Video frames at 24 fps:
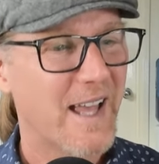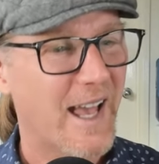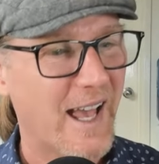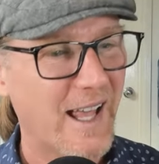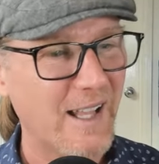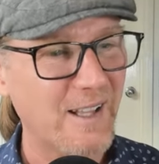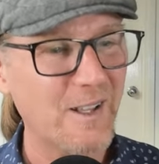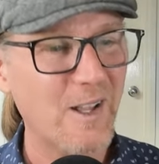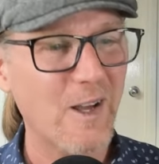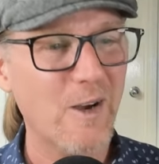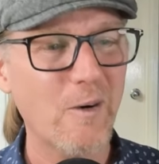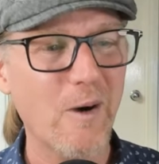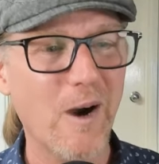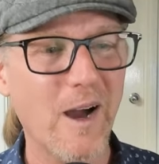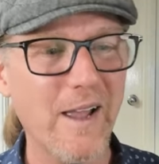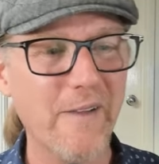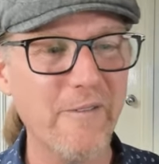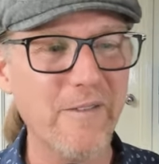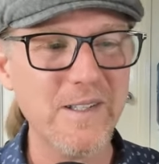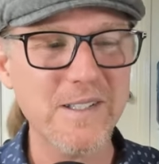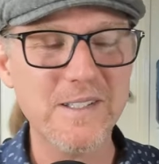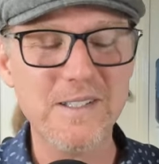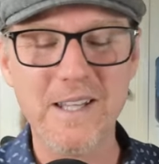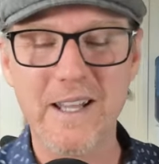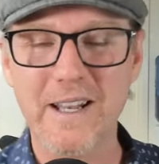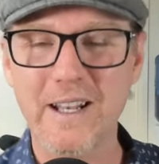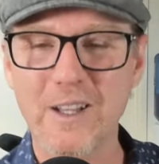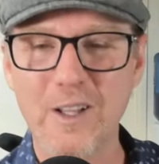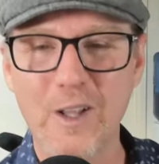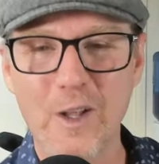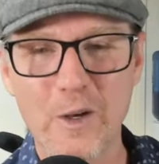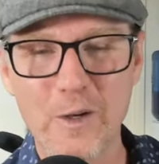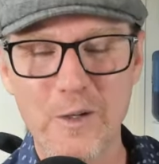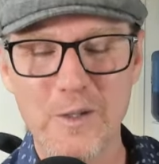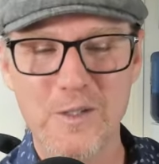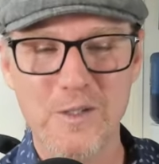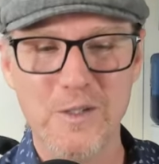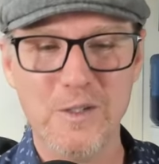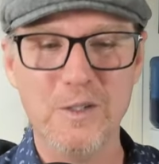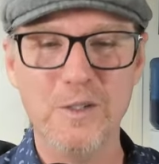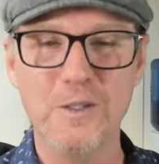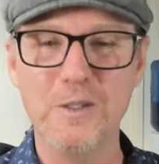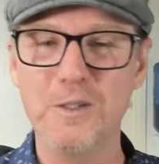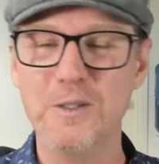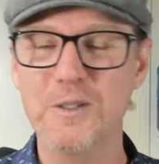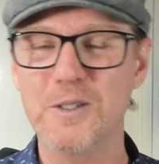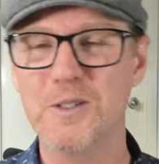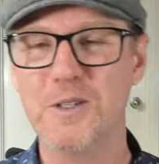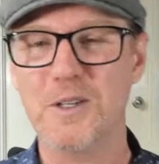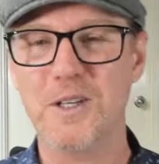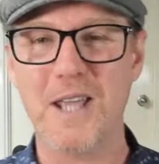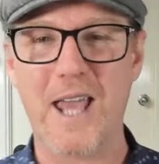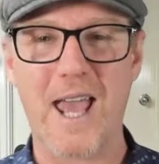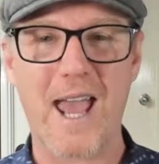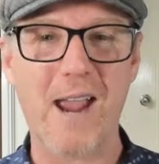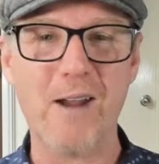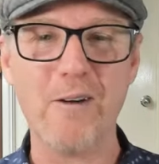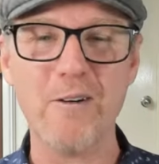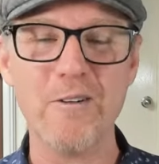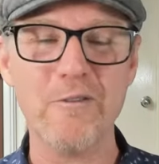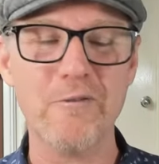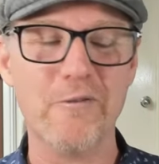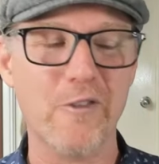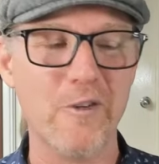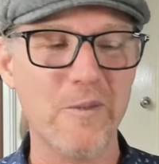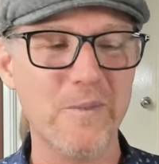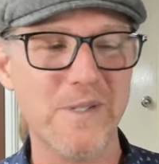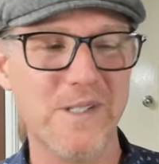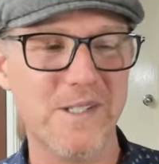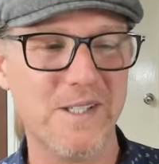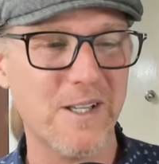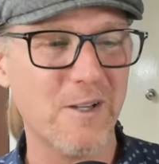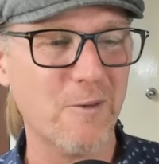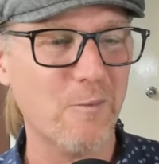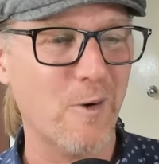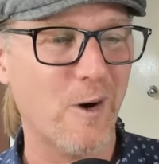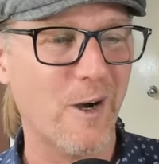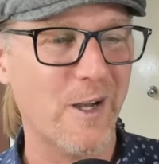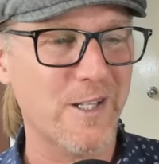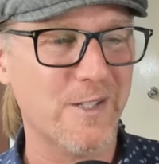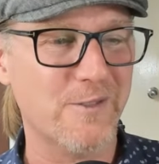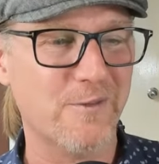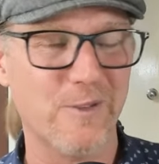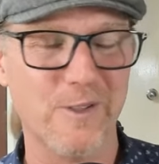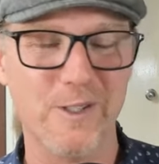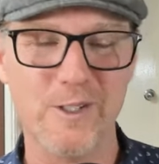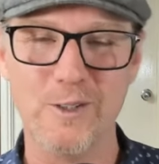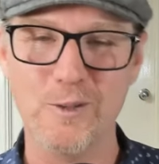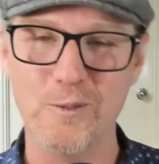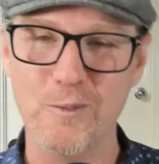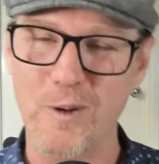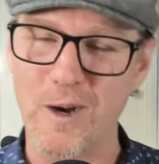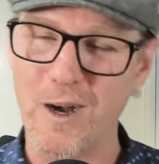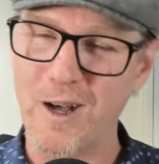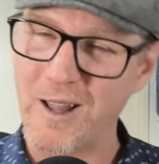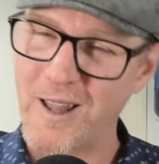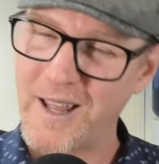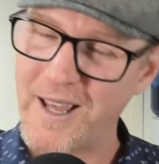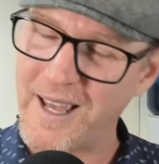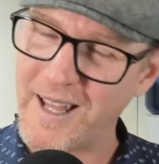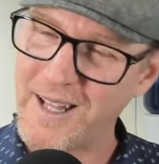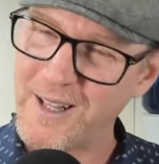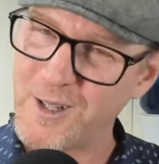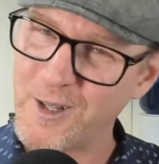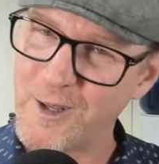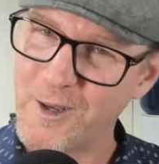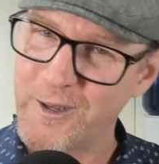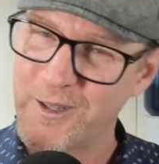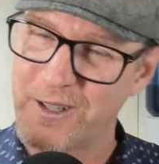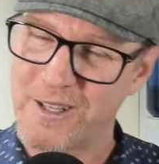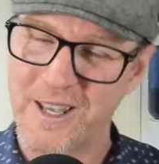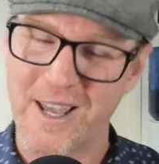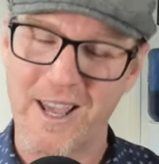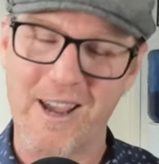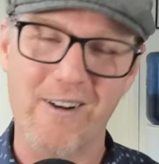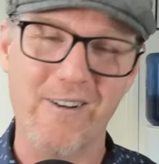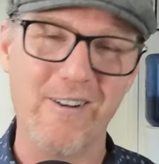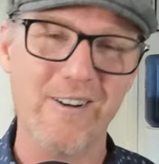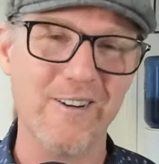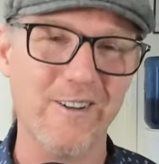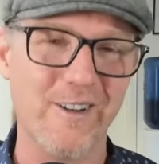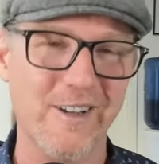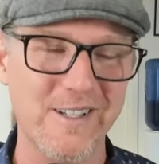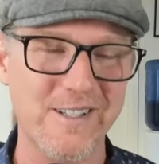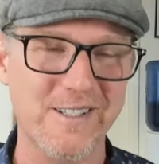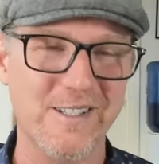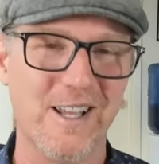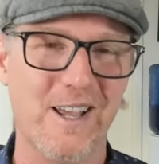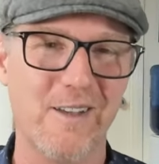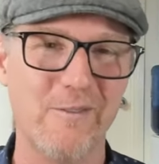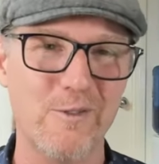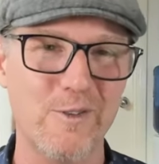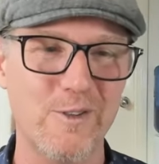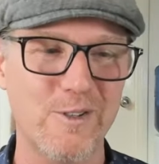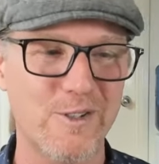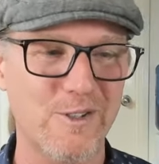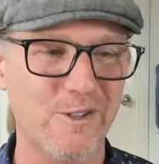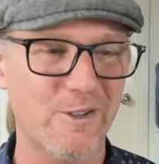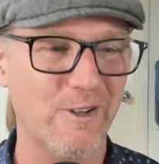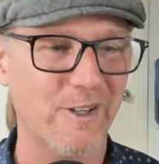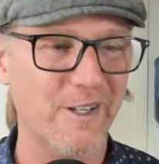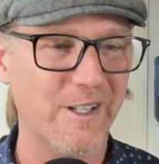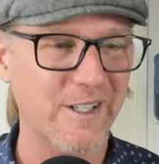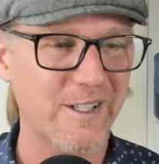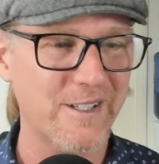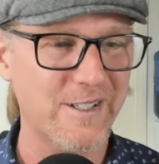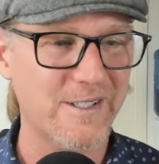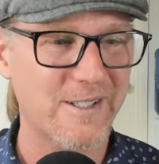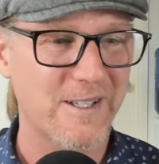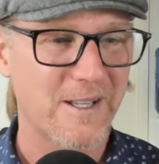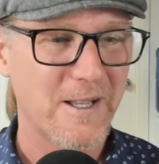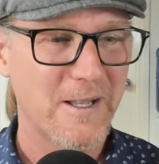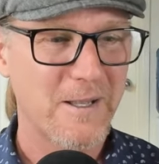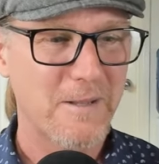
Hello, I haven't said hello to, to Karen from Singwise for a little while. Hello, Karen. Nice to have you joining us.